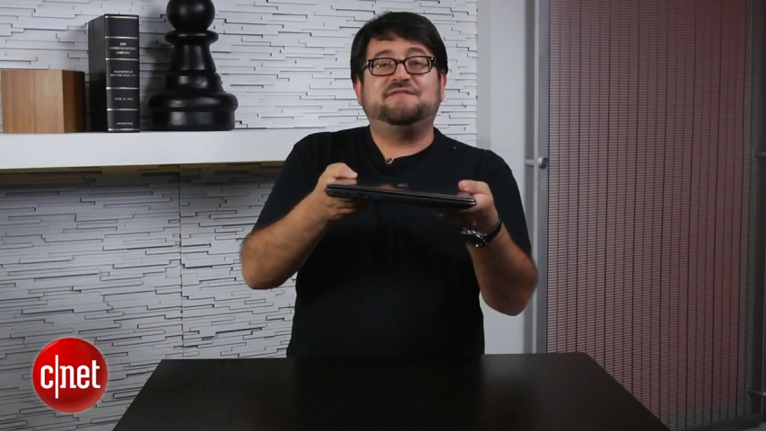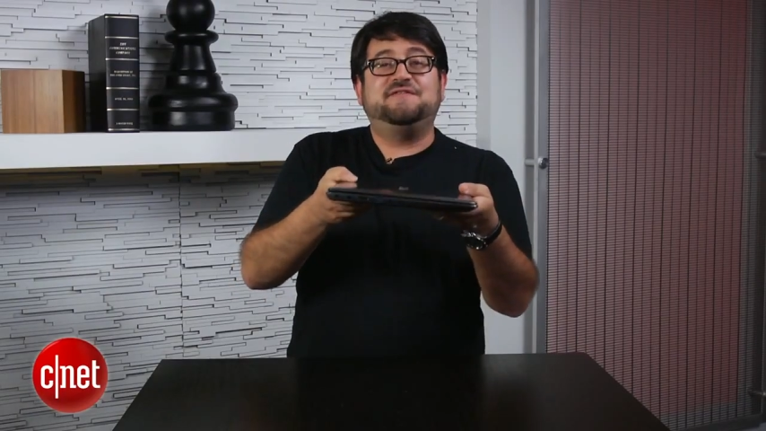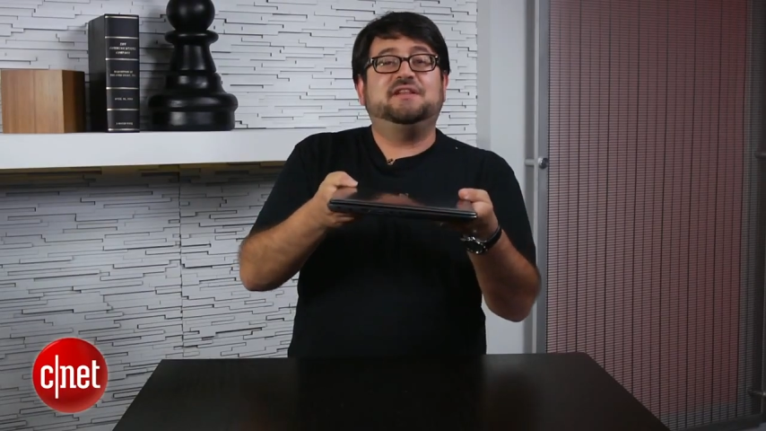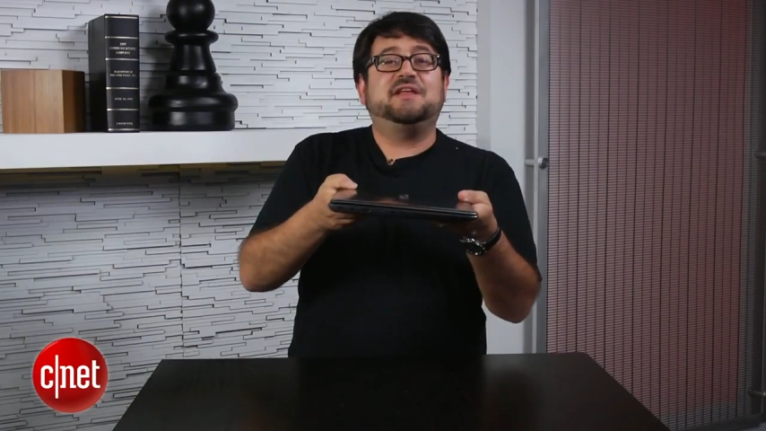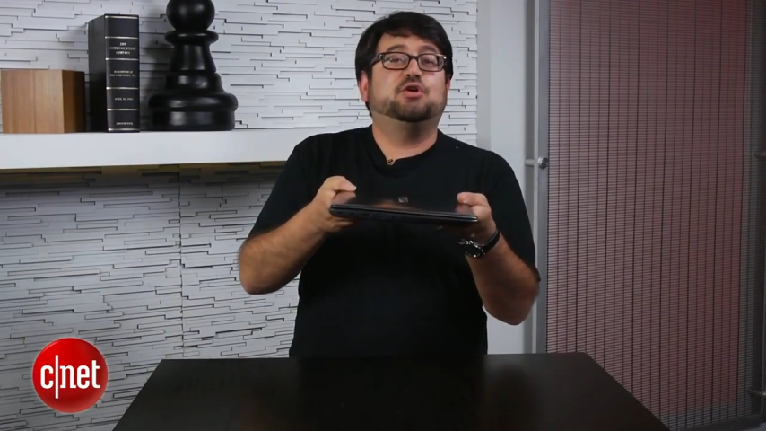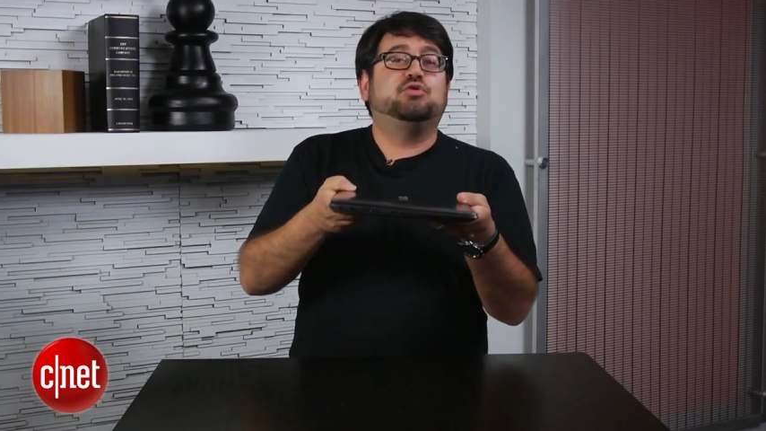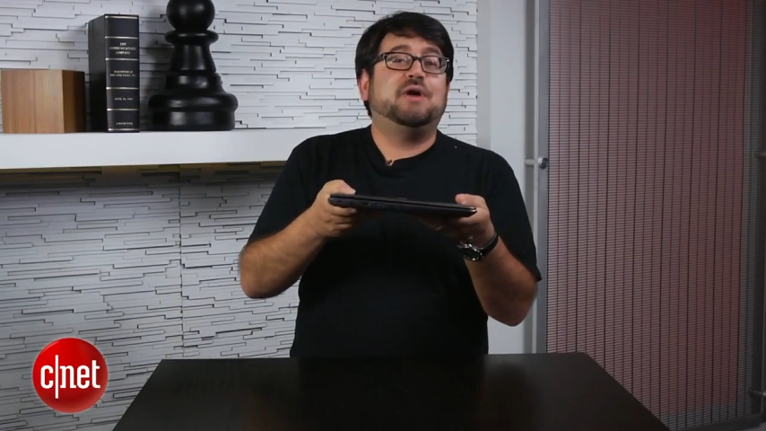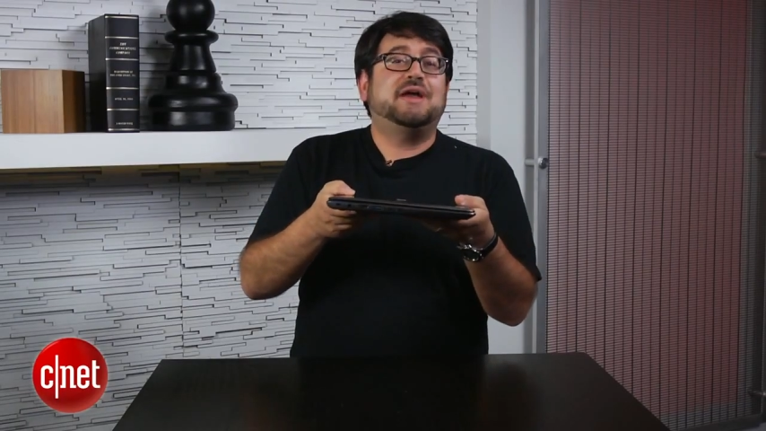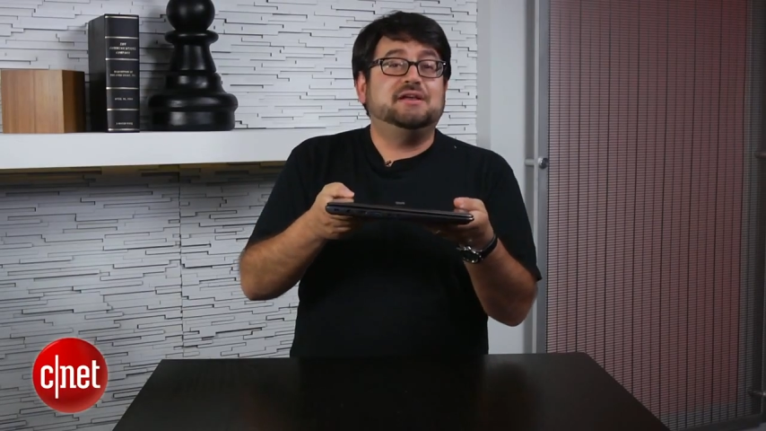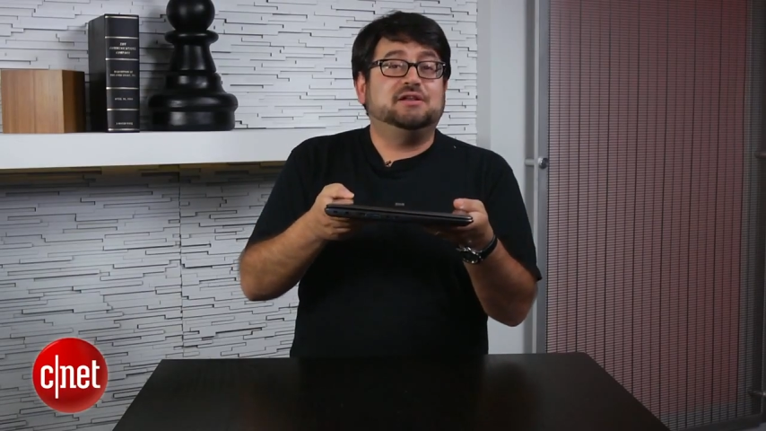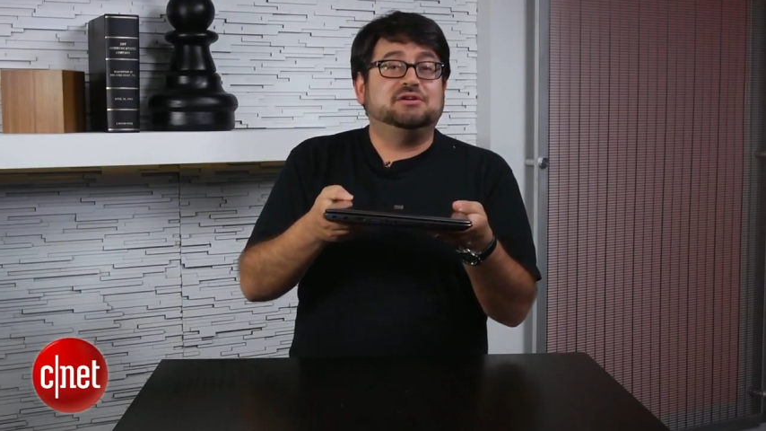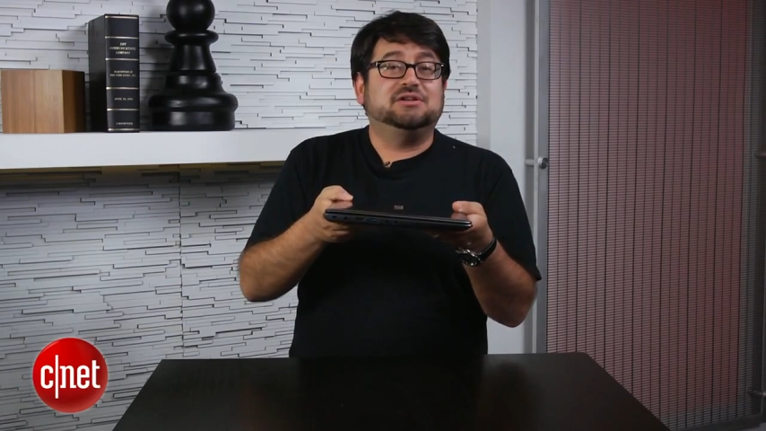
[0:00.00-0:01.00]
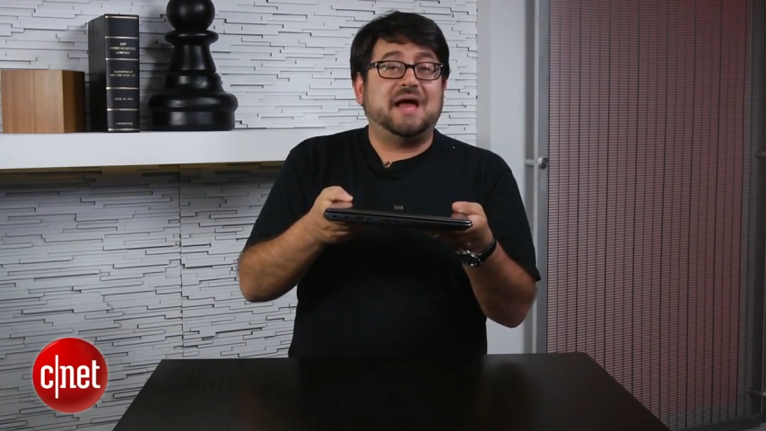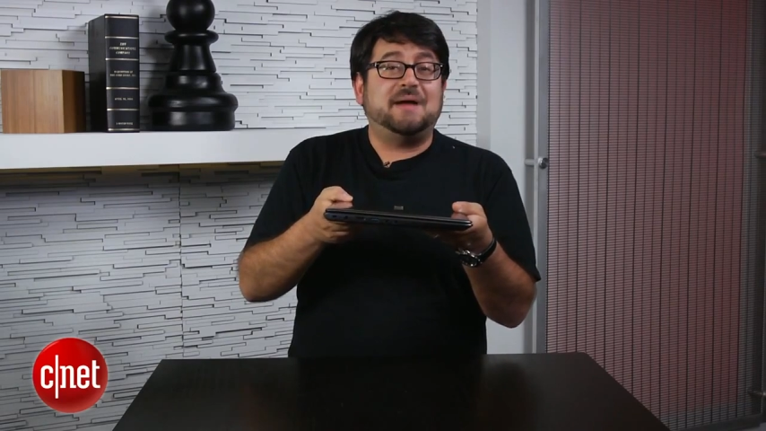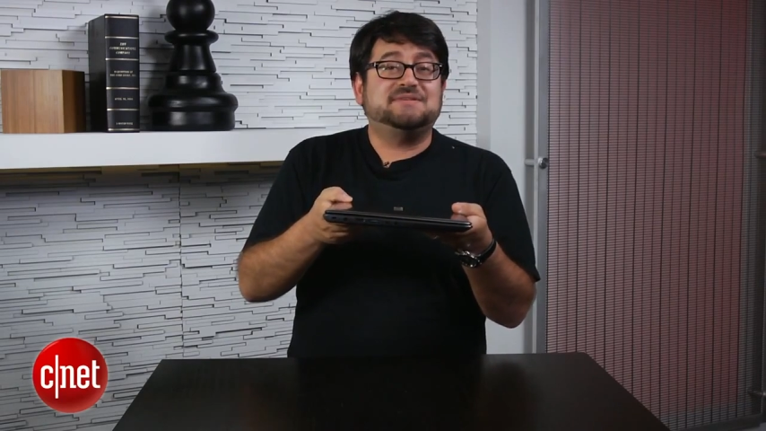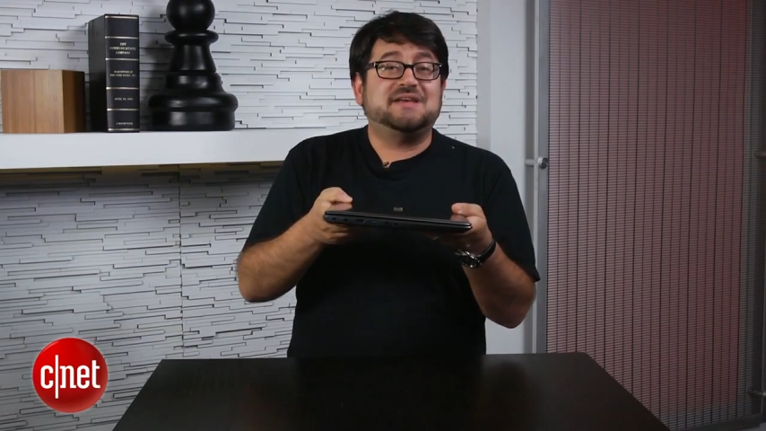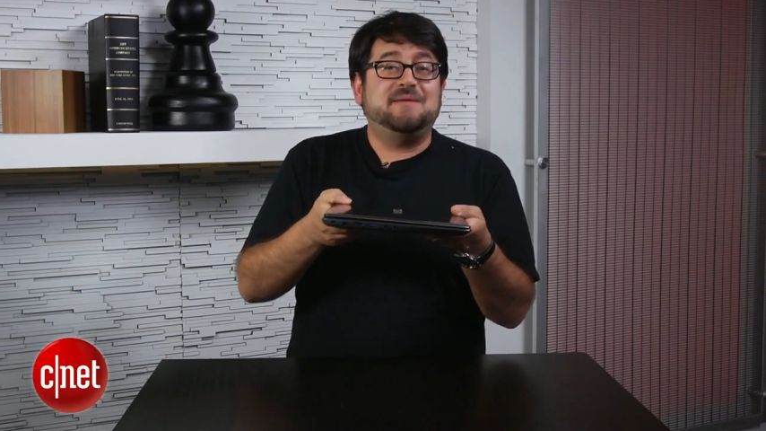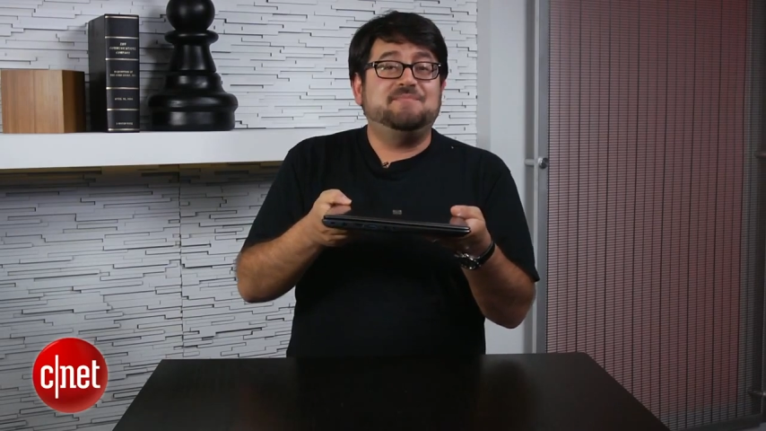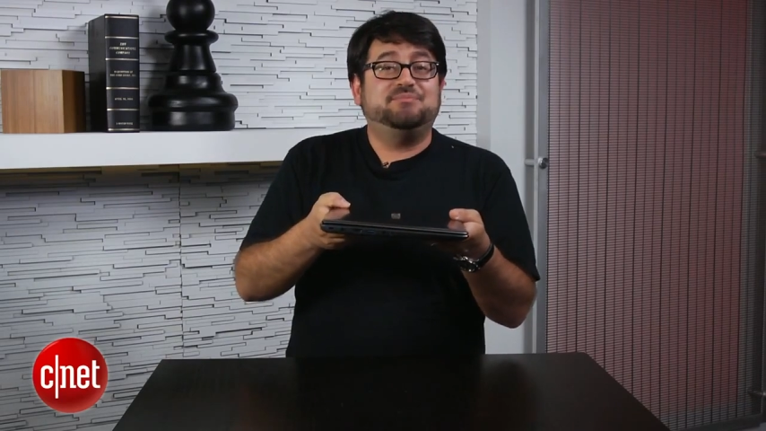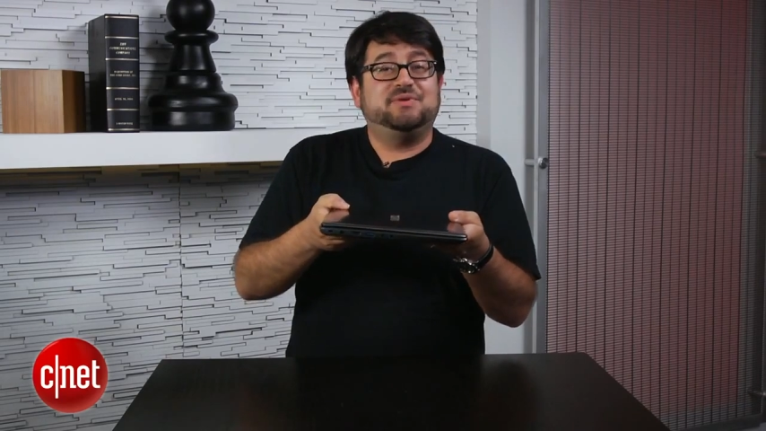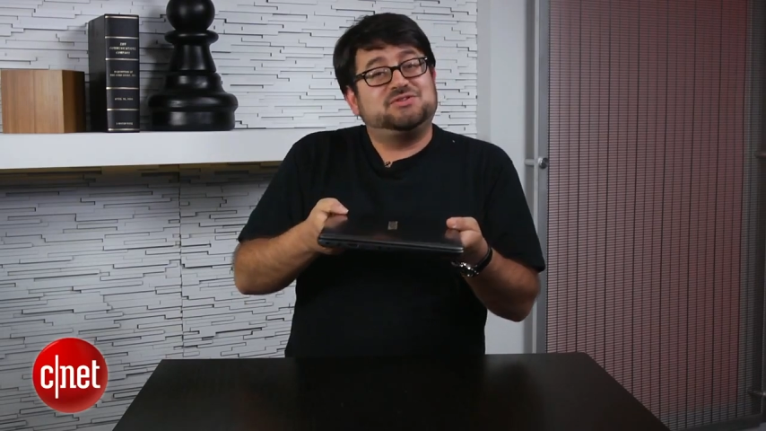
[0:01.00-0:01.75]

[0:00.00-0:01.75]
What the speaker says: feel like a regular laptop,